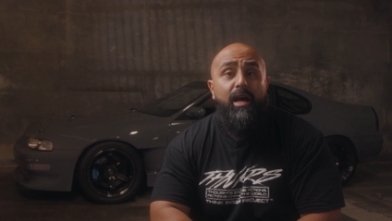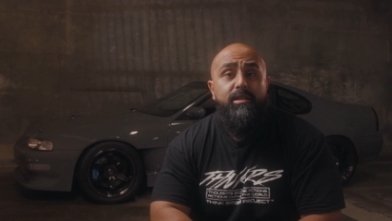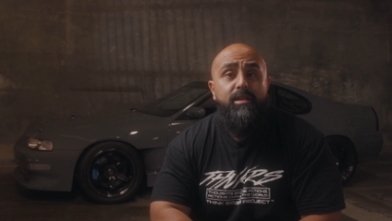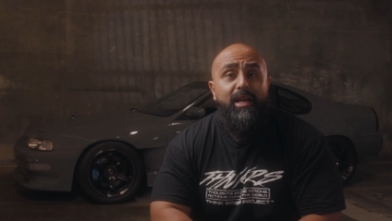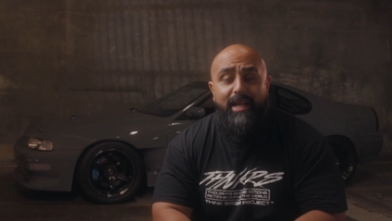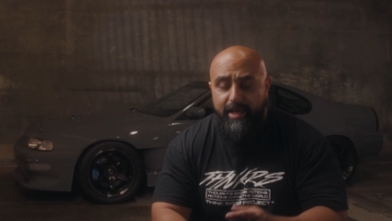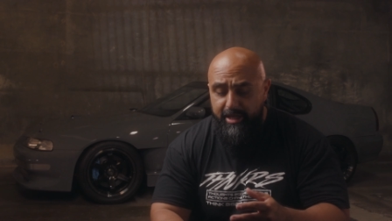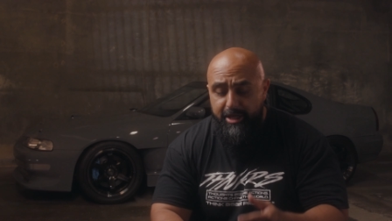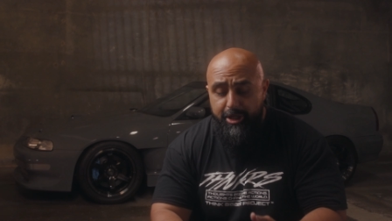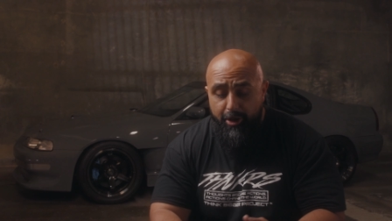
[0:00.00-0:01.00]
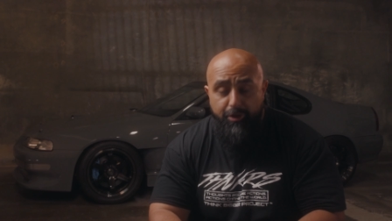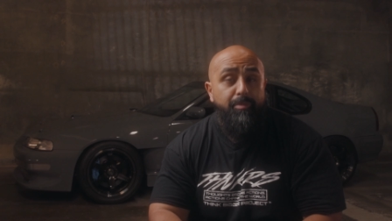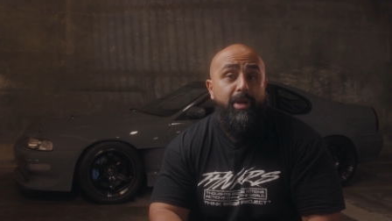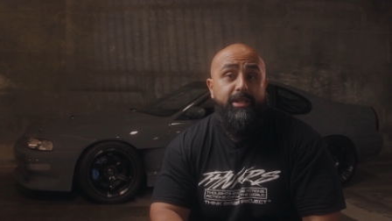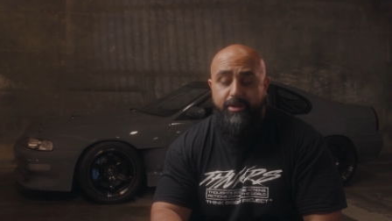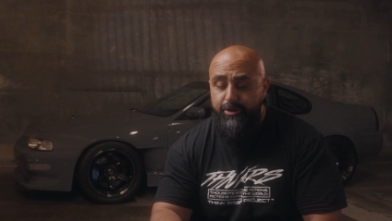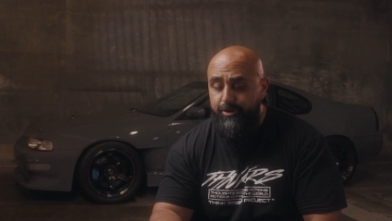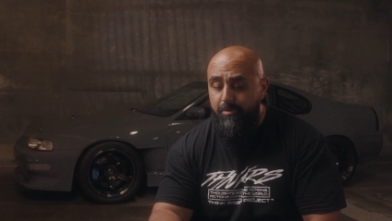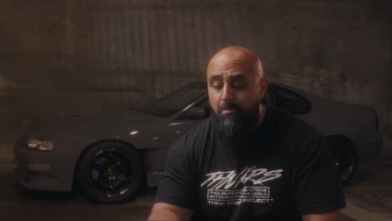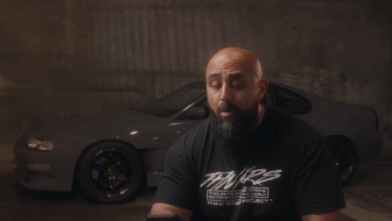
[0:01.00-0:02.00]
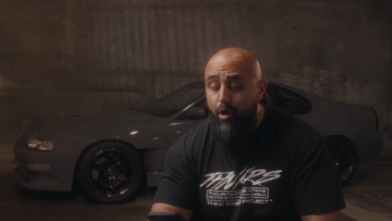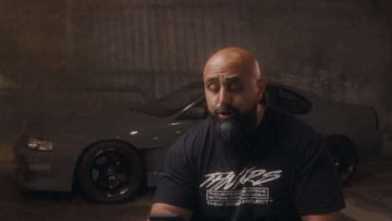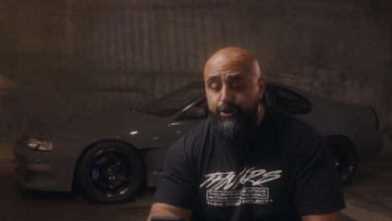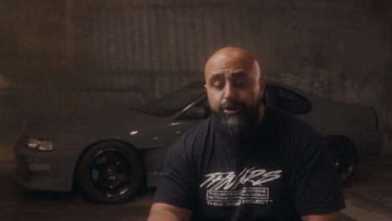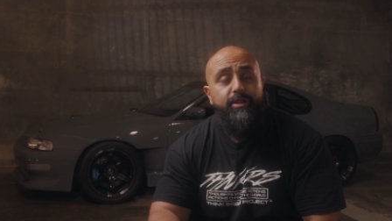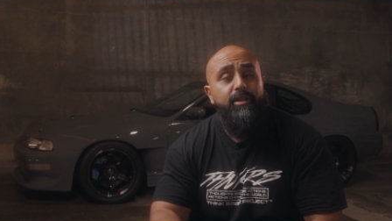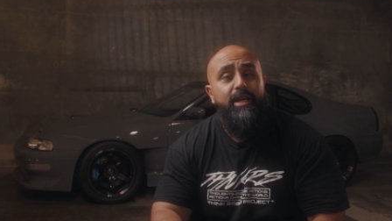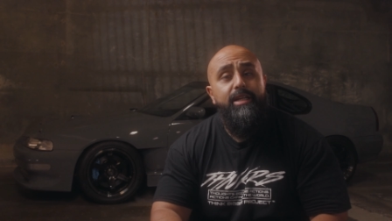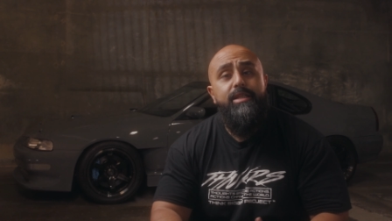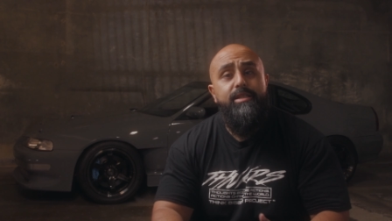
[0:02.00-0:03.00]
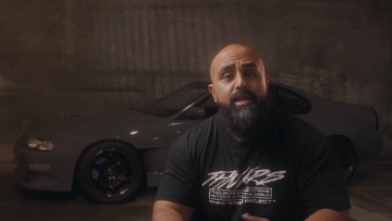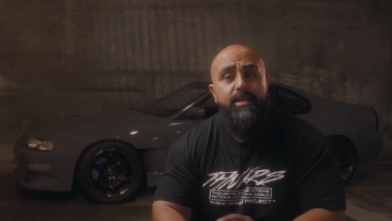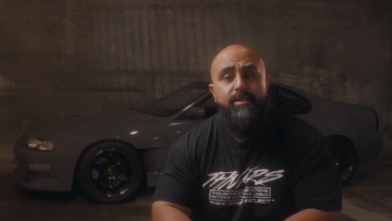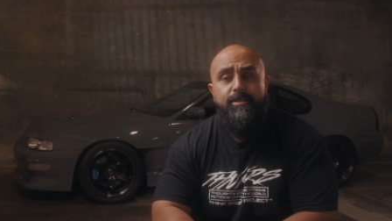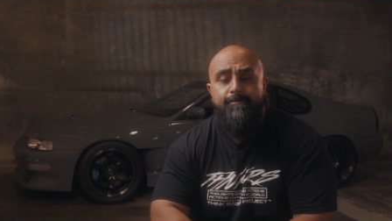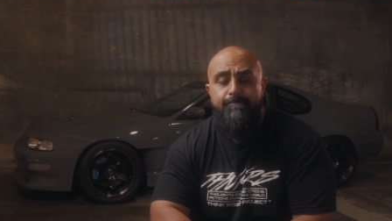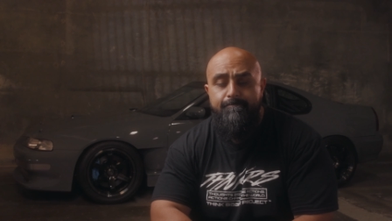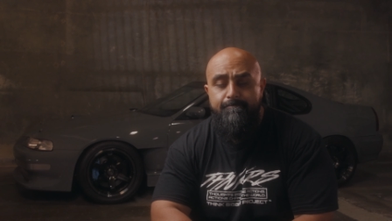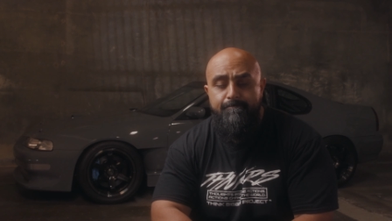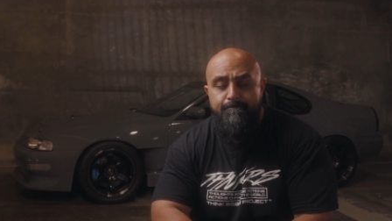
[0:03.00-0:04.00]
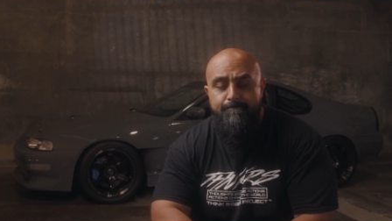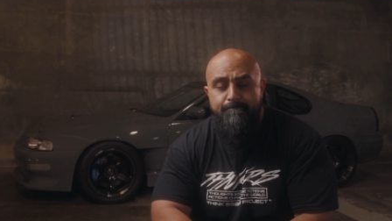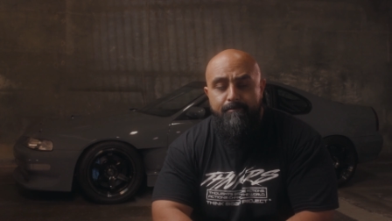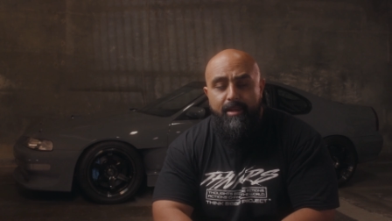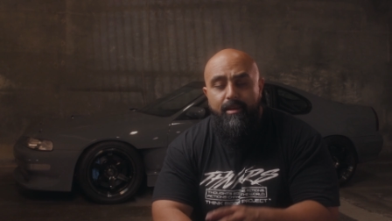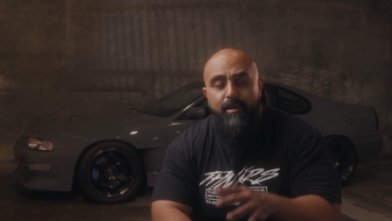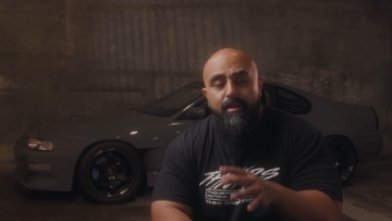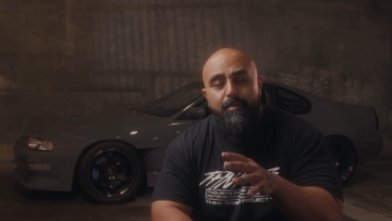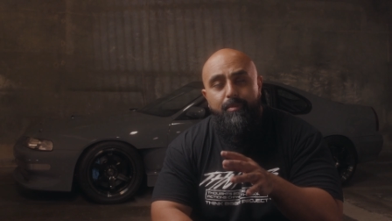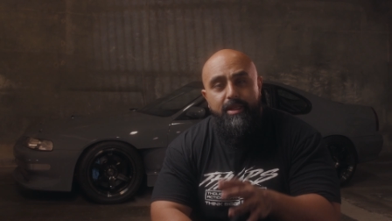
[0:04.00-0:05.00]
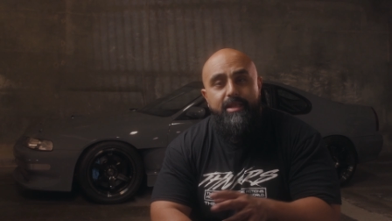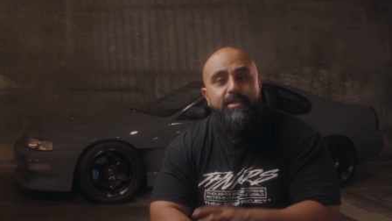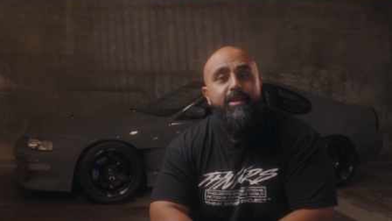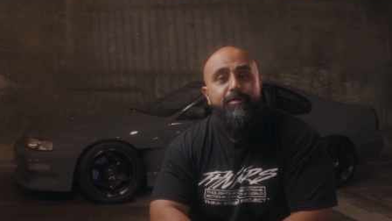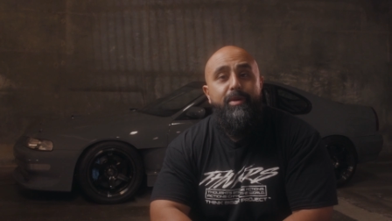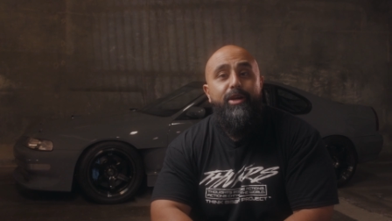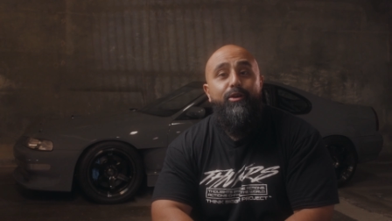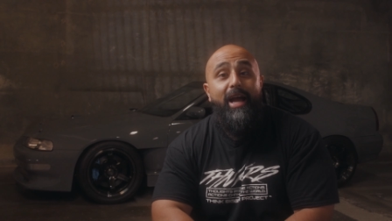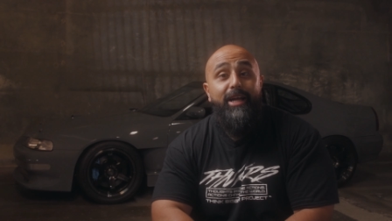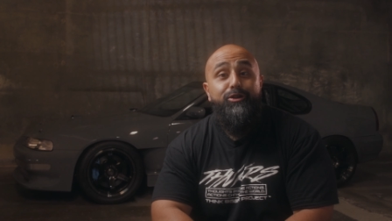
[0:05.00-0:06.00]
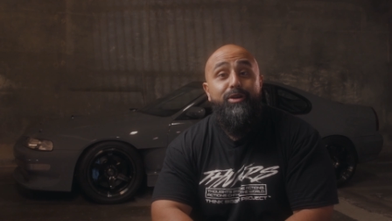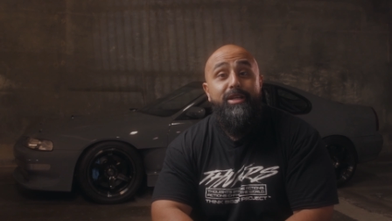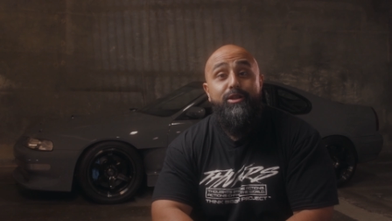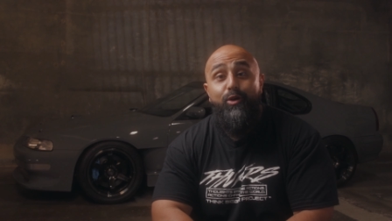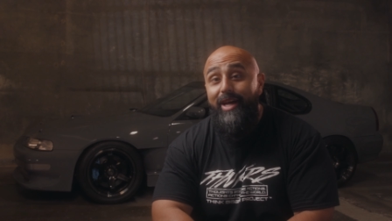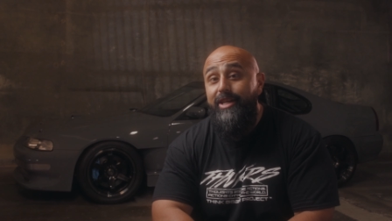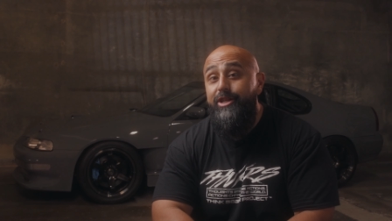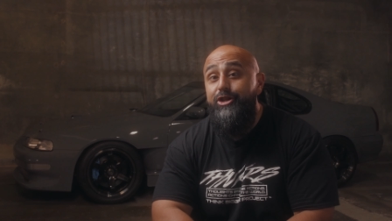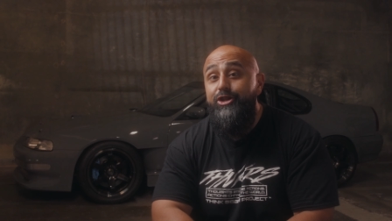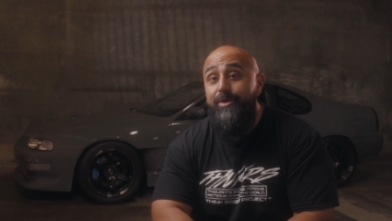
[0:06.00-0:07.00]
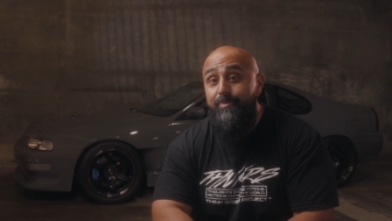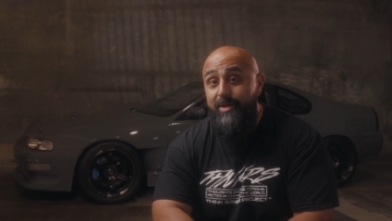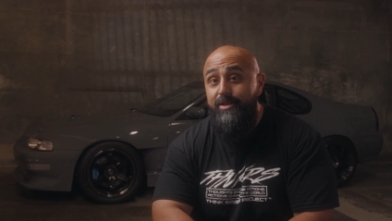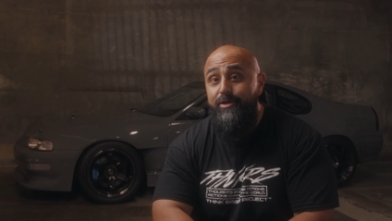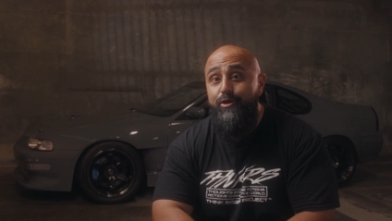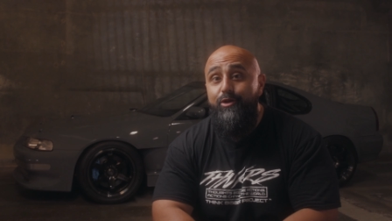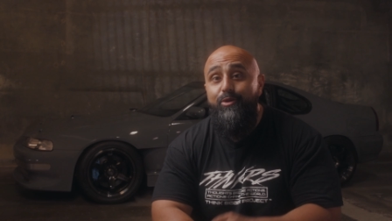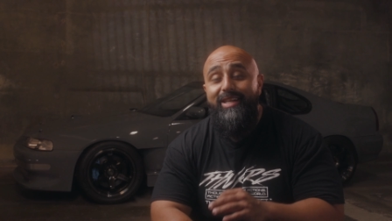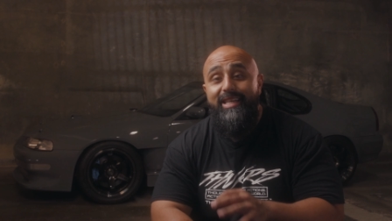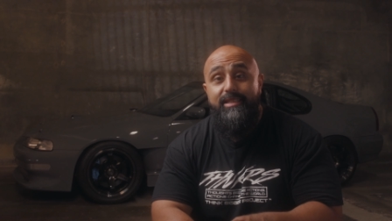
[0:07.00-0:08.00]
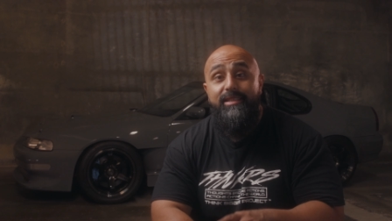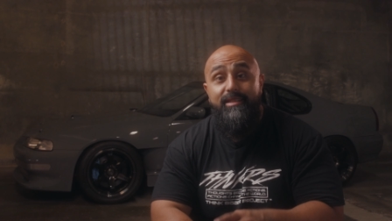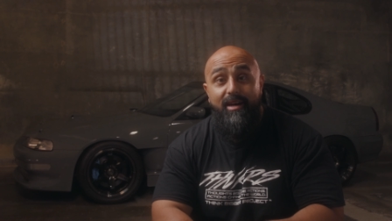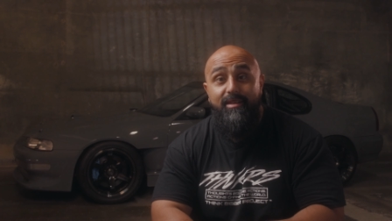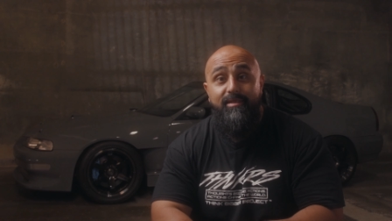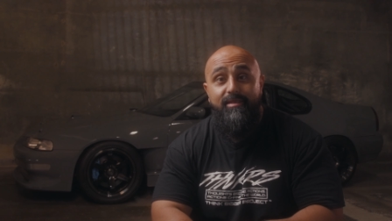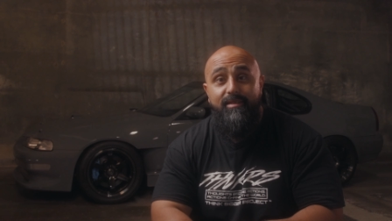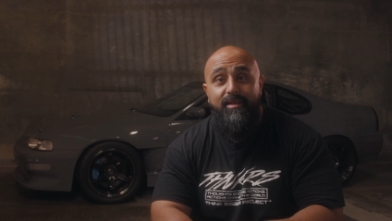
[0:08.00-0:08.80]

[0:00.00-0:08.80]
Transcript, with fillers: eyes and I get another message, March, and it says, Please give me your address so I can ship this to you. It's done.